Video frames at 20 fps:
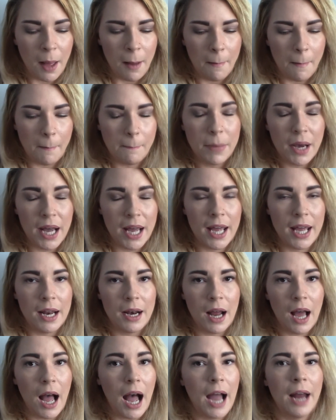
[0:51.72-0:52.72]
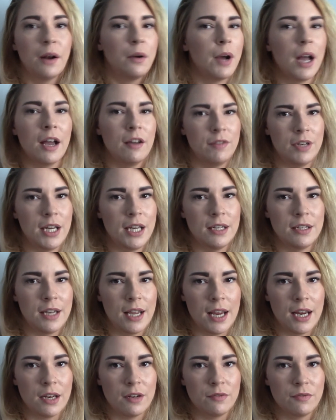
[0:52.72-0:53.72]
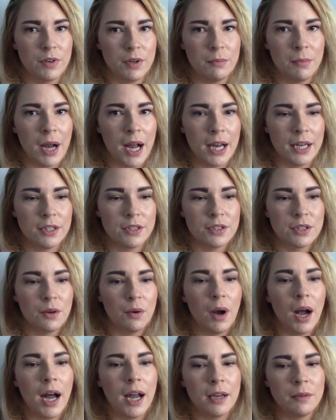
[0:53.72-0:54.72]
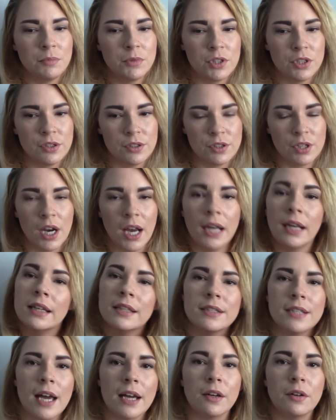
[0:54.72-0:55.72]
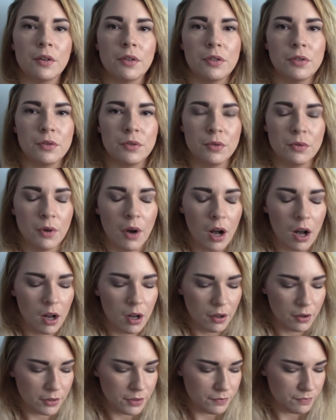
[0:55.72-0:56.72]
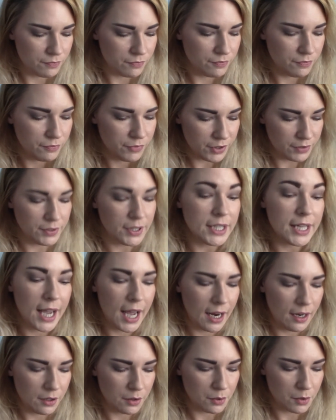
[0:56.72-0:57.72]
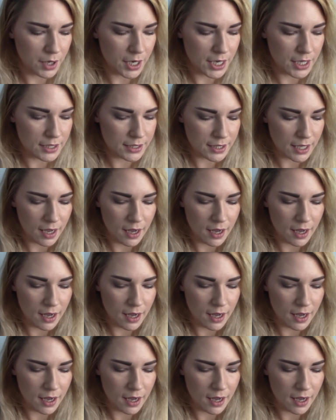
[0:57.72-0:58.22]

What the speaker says: but I don't have an end date for mine. So I'm just trying to cycle through all 50 categories.